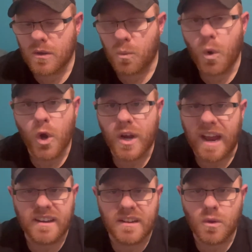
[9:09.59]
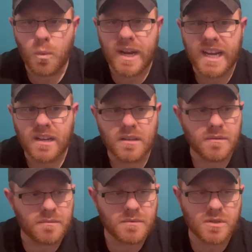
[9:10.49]
work getting in the way and
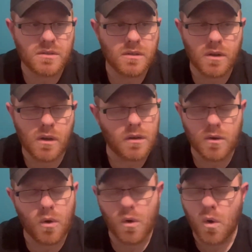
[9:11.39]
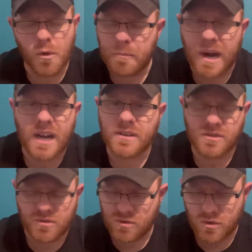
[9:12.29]
all my
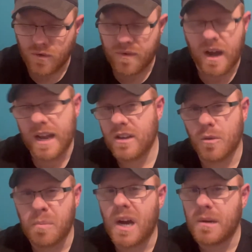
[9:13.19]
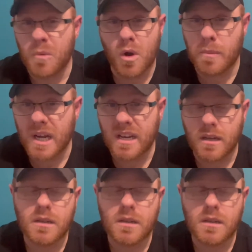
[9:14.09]
stuff I ended up buying a motorbike